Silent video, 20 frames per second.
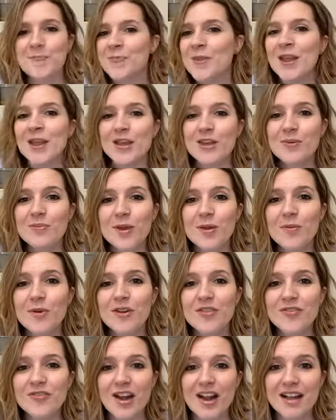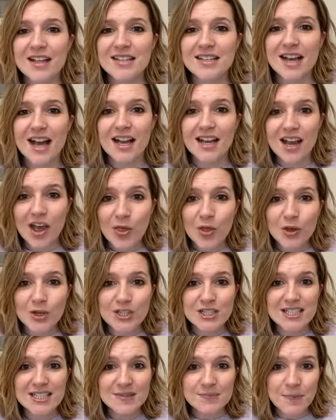You may want to find another
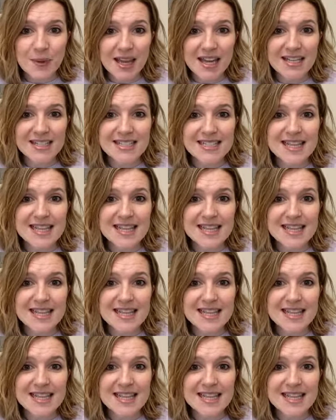space